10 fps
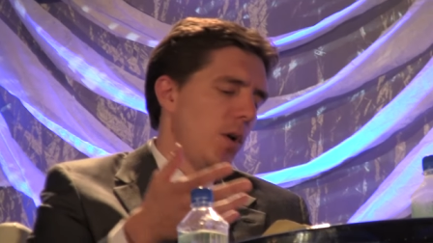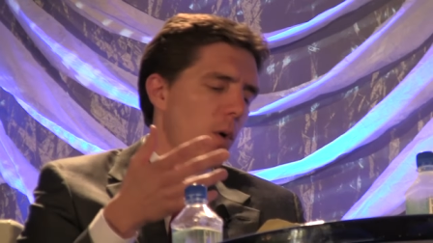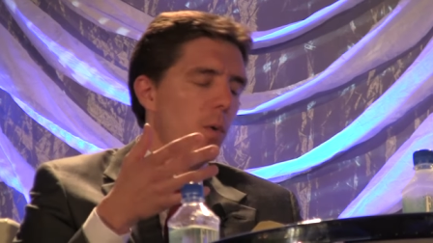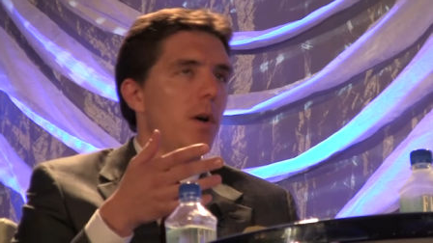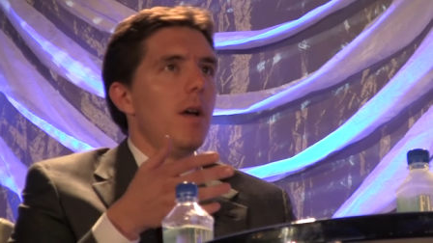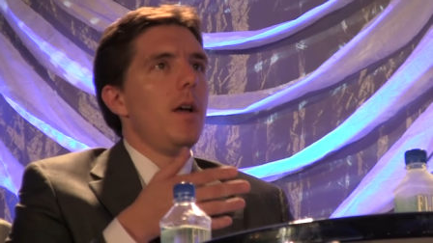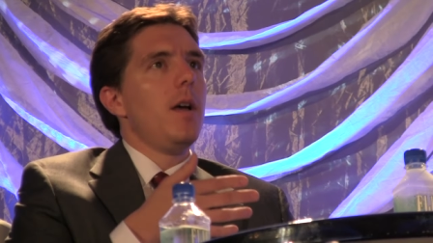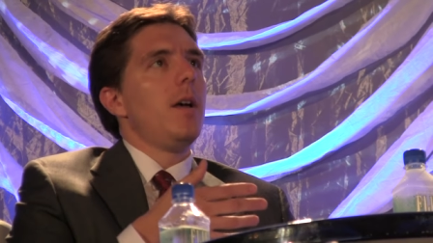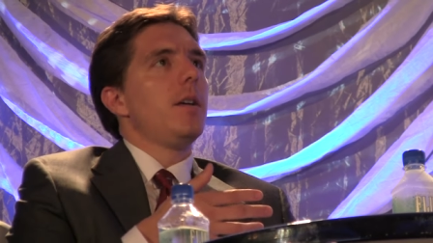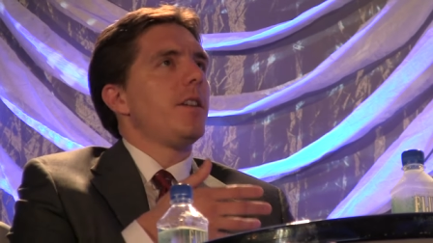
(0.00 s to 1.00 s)
So
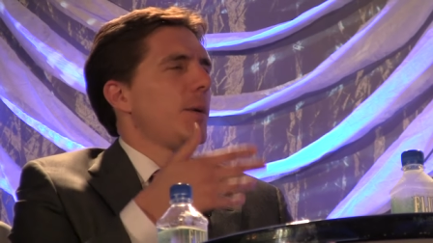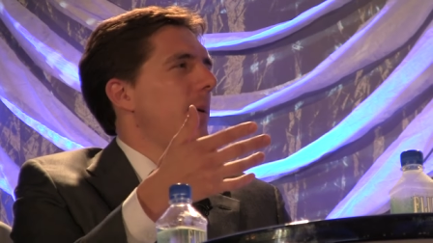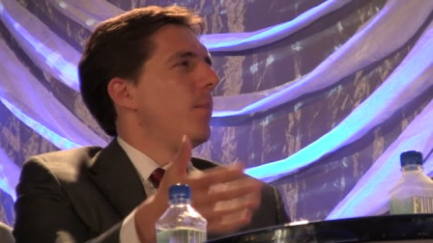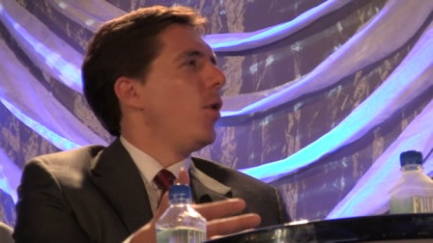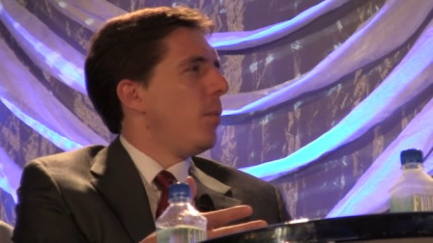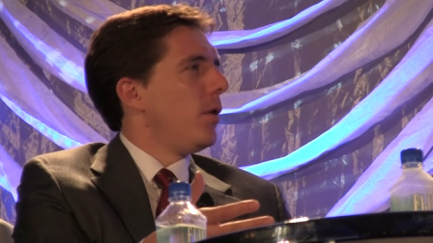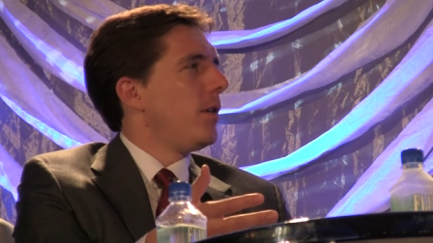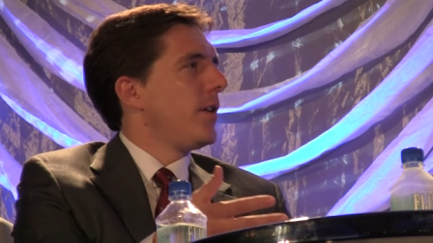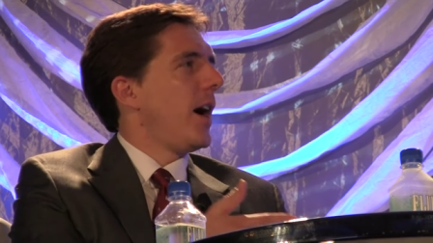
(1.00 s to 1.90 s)
talk about mobile.